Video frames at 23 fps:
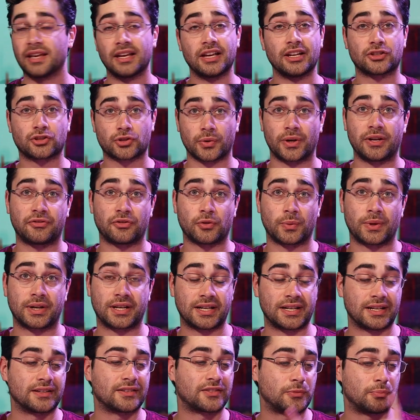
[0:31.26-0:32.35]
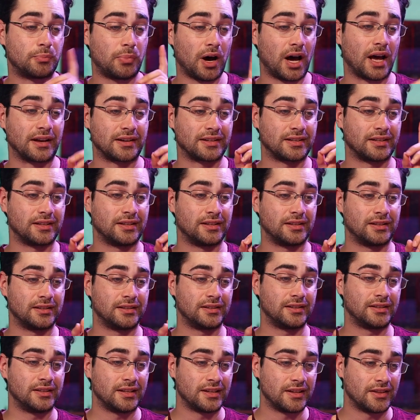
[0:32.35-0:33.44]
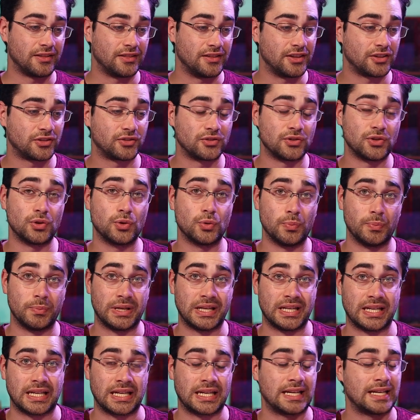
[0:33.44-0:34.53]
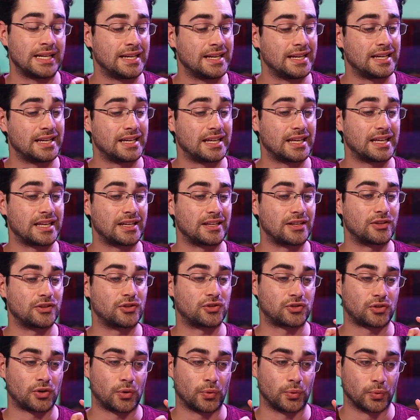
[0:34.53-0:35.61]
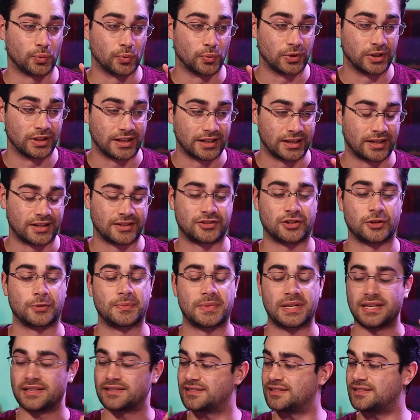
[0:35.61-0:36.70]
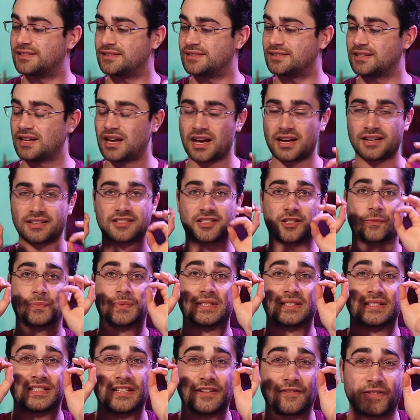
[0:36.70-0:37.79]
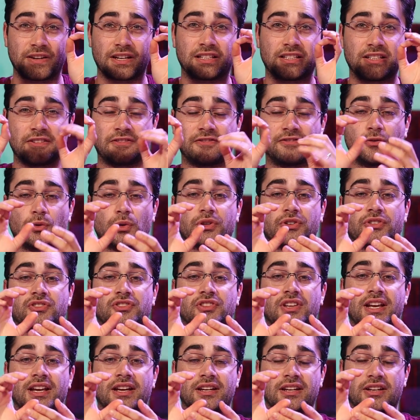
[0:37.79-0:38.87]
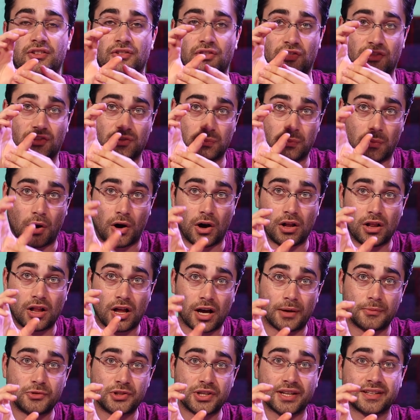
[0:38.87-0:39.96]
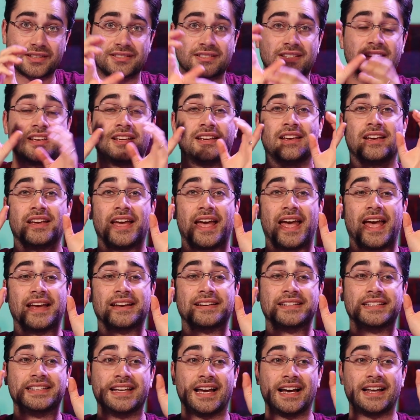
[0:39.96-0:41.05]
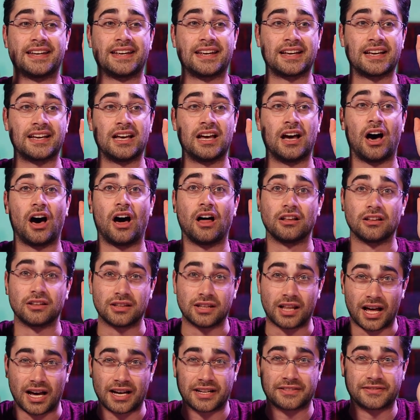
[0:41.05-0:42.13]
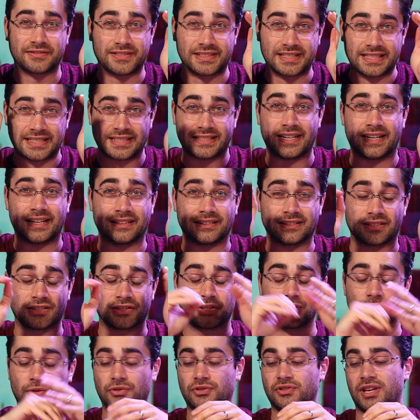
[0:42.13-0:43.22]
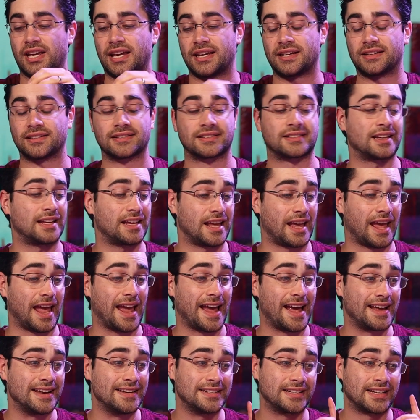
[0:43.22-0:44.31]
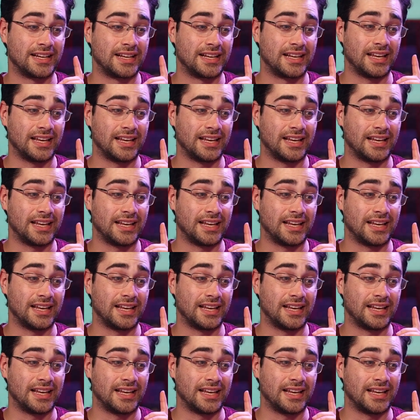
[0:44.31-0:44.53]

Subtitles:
it's great for what it is, but this new Mini is really awesome. It's designed specifically for scanning small objects and getting a lot of detail in those scans, and